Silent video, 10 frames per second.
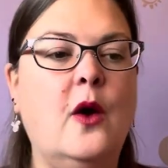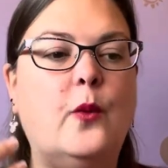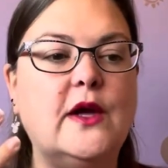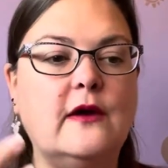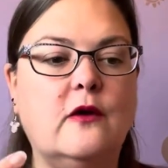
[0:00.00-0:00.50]

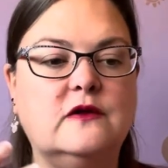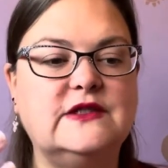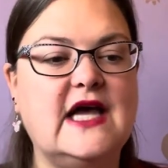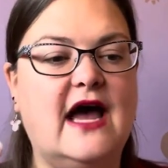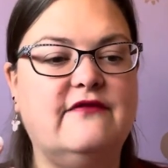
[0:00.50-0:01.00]
we
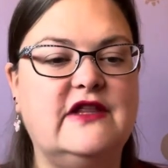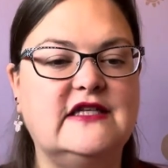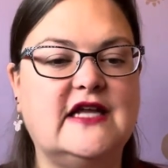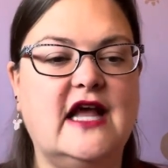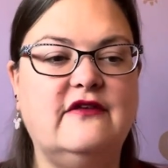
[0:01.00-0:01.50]
also have this
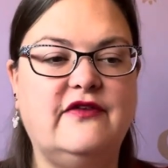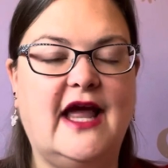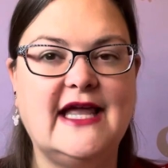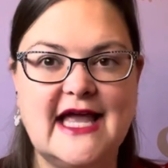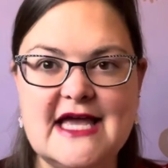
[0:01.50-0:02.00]
kind of
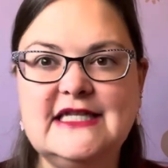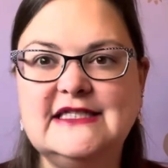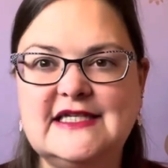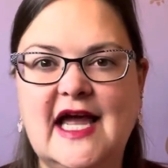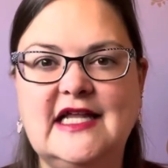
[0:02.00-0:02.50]
like
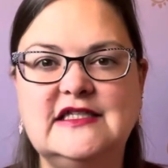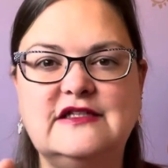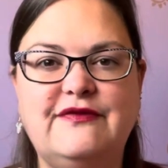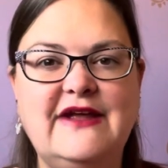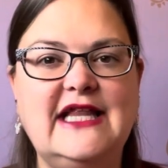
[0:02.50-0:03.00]
intense
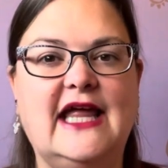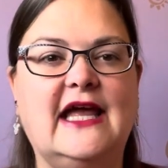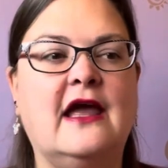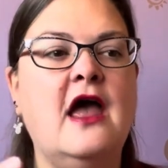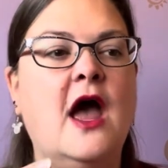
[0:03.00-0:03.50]
feeling.